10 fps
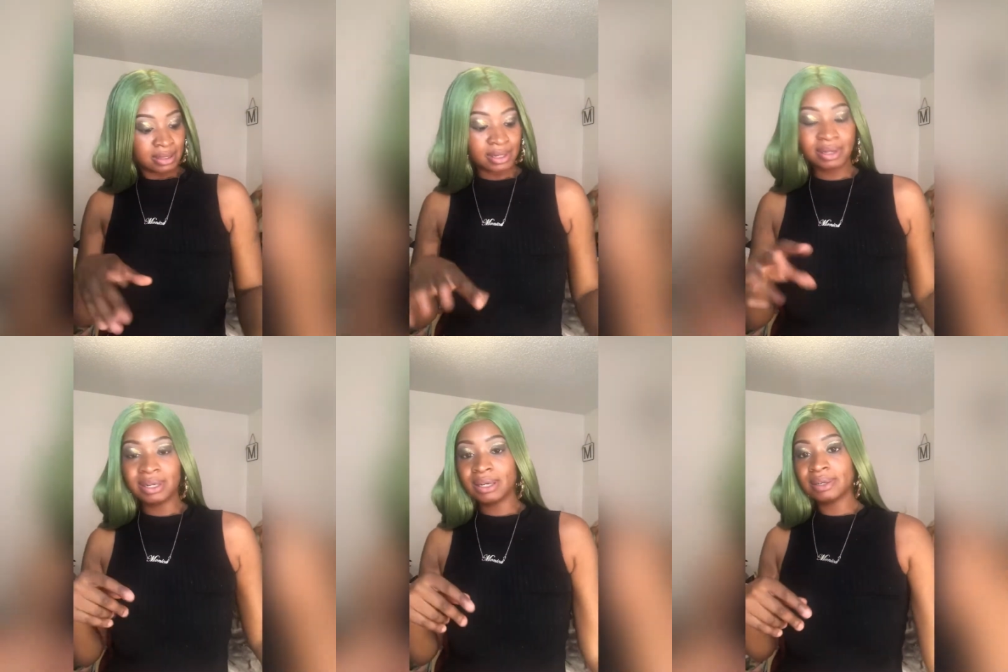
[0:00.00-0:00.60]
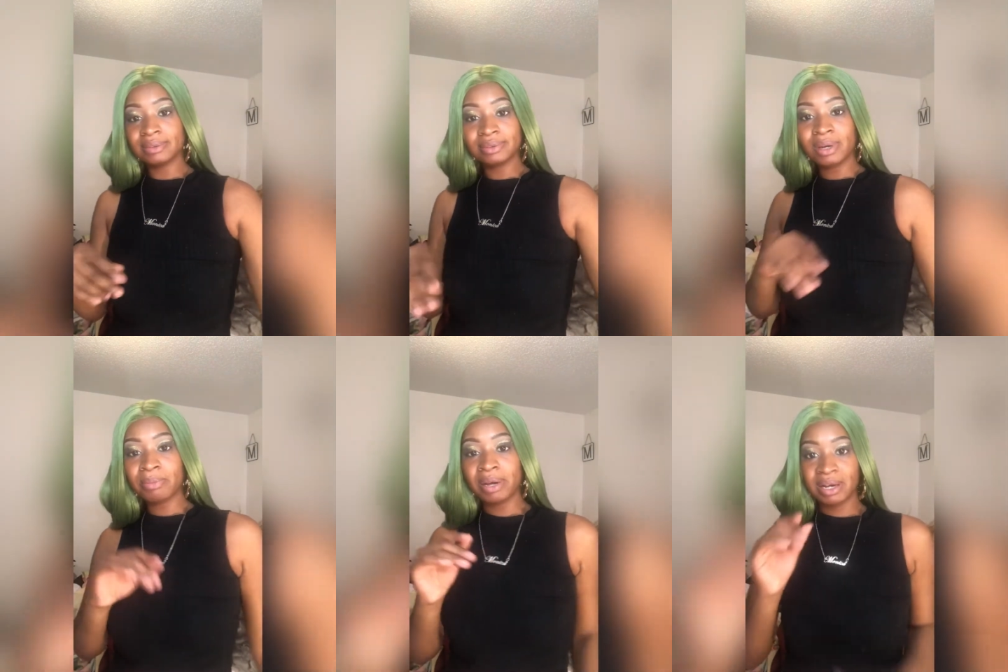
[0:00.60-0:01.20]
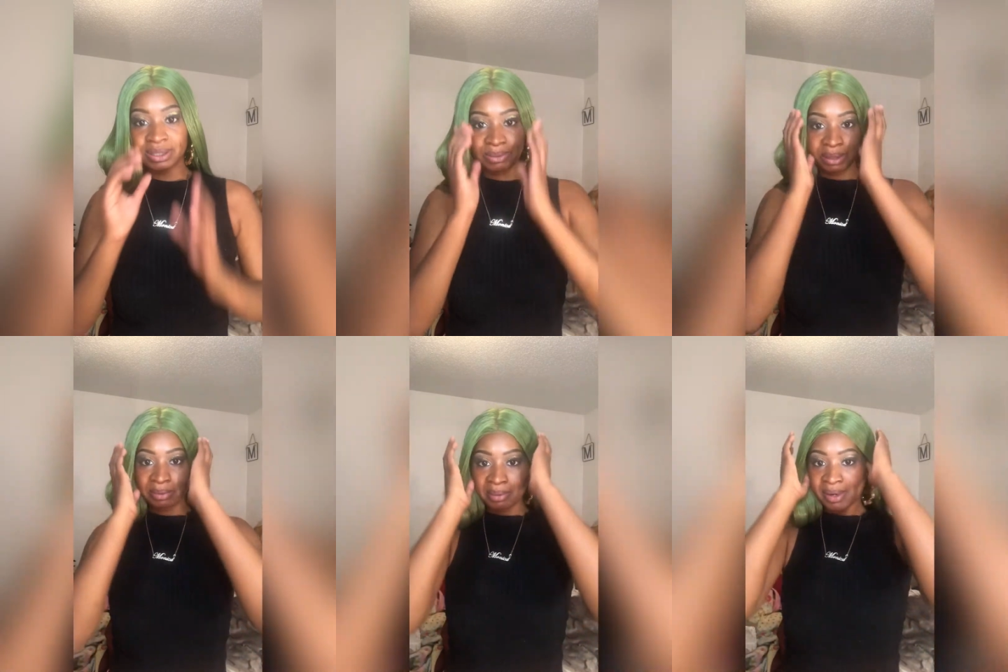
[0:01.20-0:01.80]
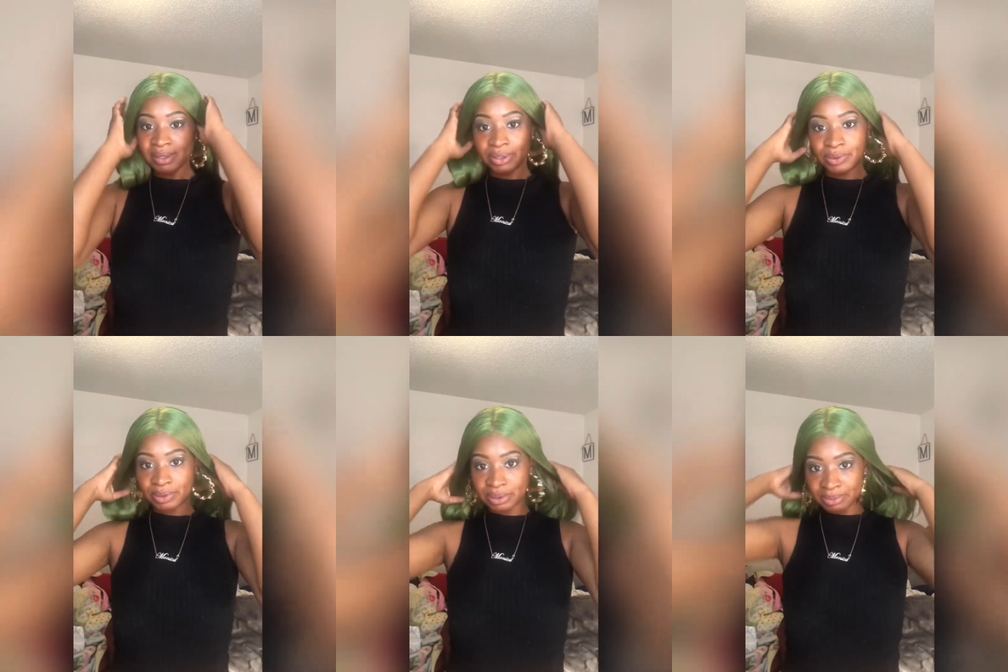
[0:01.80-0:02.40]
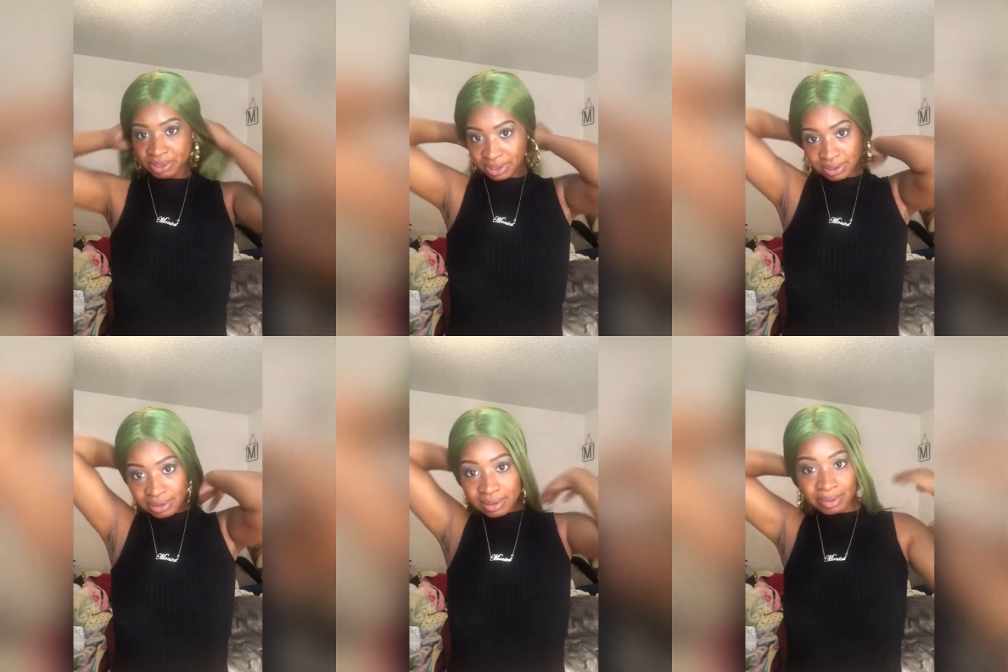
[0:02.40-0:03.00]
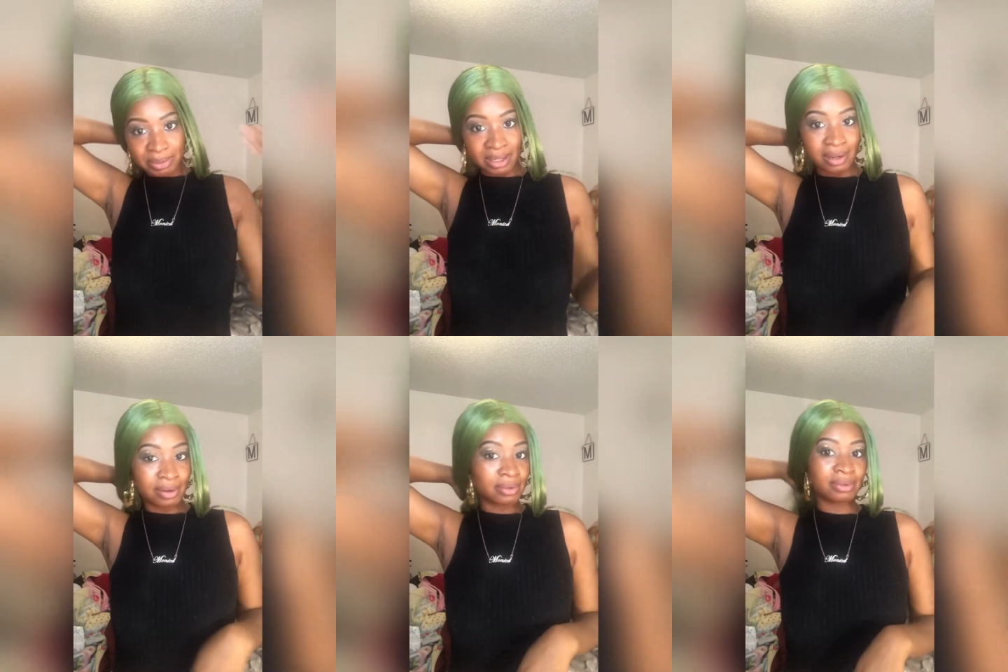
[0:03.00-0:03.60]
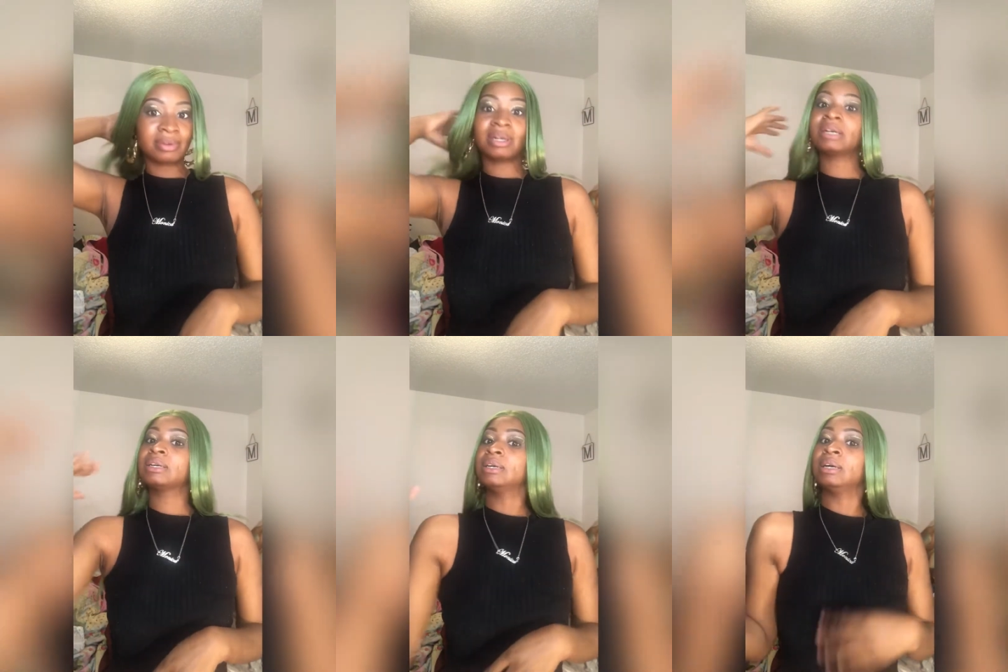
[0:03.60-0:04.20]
So, yeah, don't bash me about my underarms. Just leave me alone, okay?